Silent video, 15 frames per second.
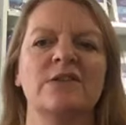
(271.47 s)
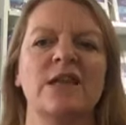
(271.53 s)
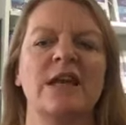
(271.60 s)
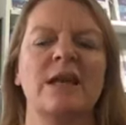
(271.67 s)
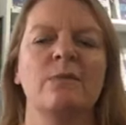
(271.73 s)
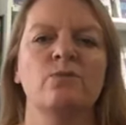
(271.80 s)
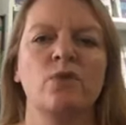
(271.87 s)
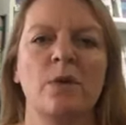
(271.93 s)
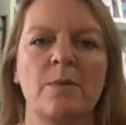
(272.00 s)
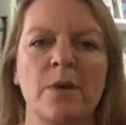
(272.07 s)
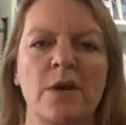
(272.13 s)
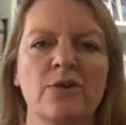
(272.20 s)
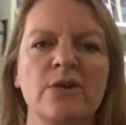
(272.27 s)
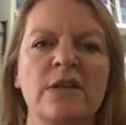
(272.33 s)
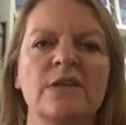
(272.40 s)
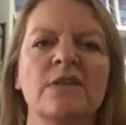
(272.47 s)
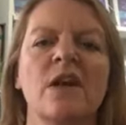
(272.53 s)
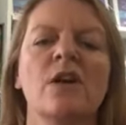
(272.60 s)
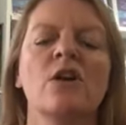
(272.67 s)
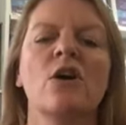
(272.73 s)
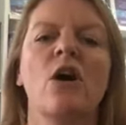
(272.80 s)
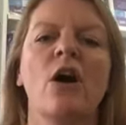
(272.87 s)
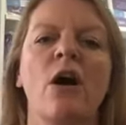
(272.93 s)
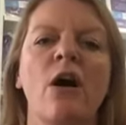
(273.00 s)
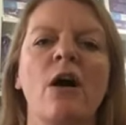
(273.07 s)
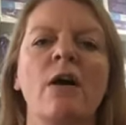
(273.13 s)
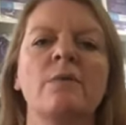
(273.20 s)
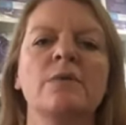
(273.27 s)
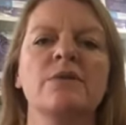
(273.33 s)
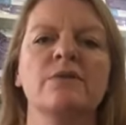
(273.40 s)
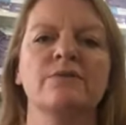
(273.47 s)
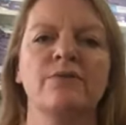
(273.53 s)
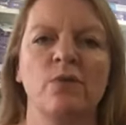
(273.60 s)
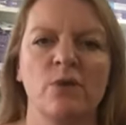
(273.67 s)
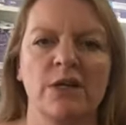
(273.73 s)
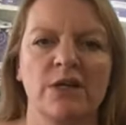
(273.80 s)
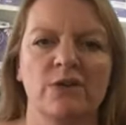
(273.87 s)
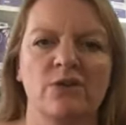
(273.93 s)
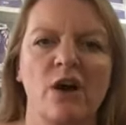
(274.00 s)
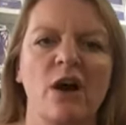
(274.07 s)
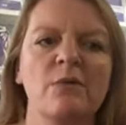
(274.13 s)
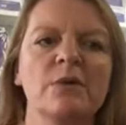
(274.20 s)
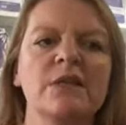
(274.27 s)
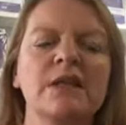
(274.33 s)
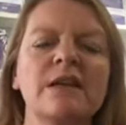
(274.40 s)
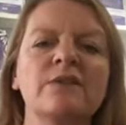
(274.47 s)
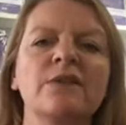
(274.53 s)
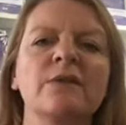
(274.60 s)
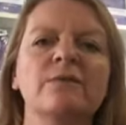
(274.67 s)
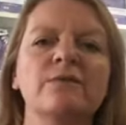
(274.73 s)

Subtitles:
taking probiotics, I would avoid it. I would give them